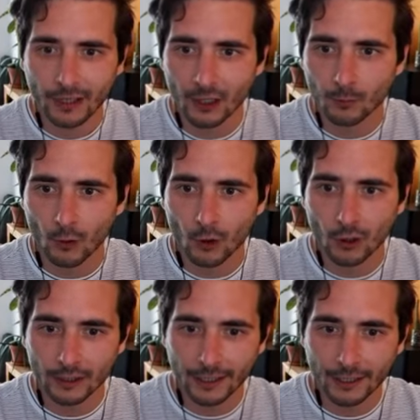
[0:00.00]
out more
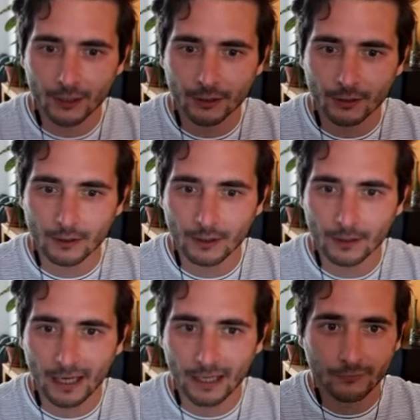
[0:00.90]
later
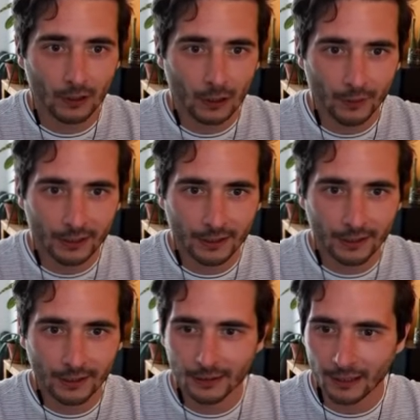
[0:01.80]
by following
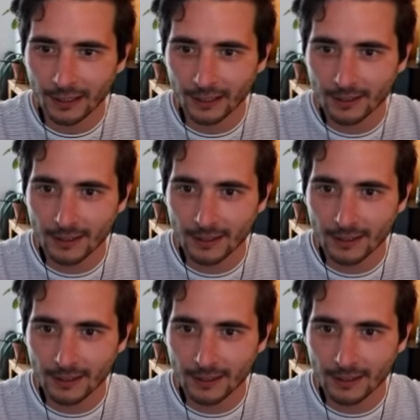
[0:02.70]
the links that